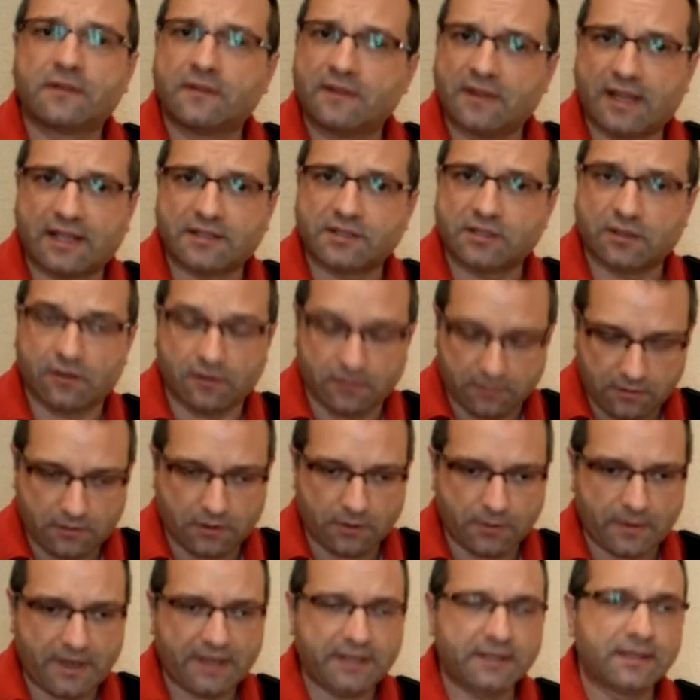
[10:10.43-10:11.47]
That's all,
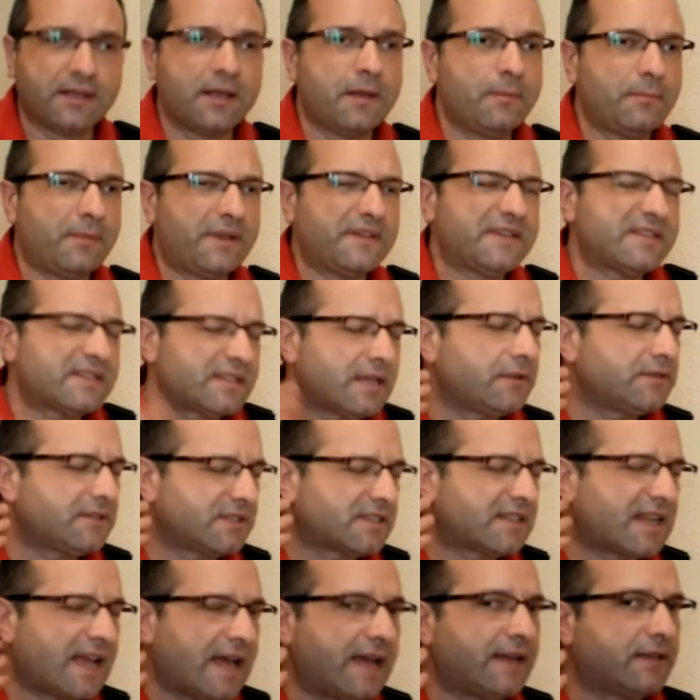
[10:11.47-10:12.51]
alright? But the sound
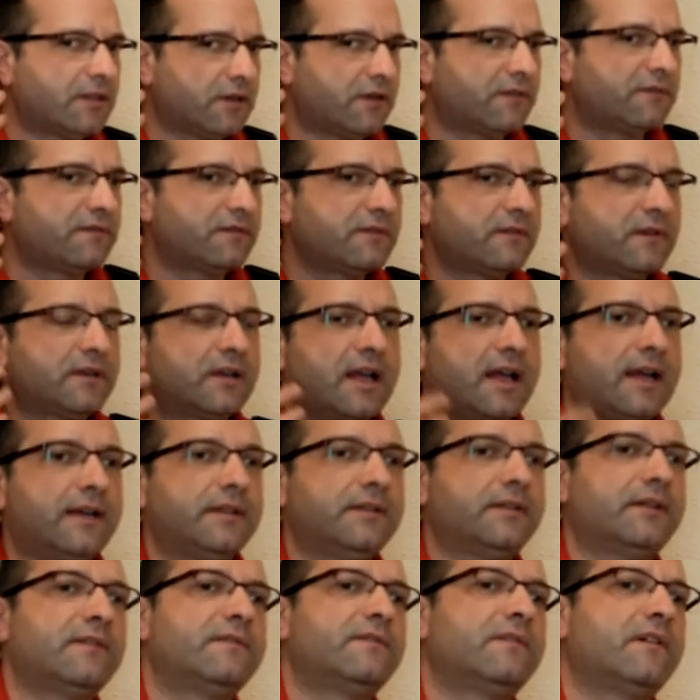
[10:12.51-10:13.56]
is kind of a
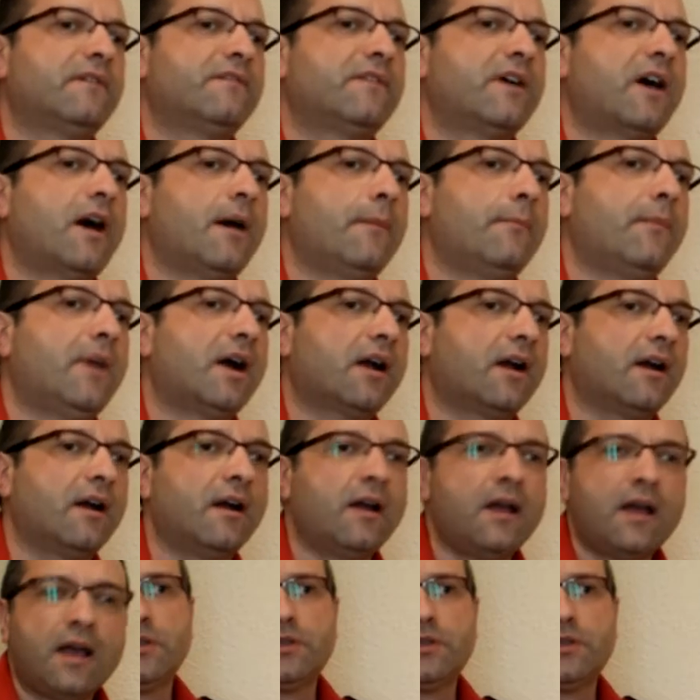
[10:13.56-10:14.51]
humbucker.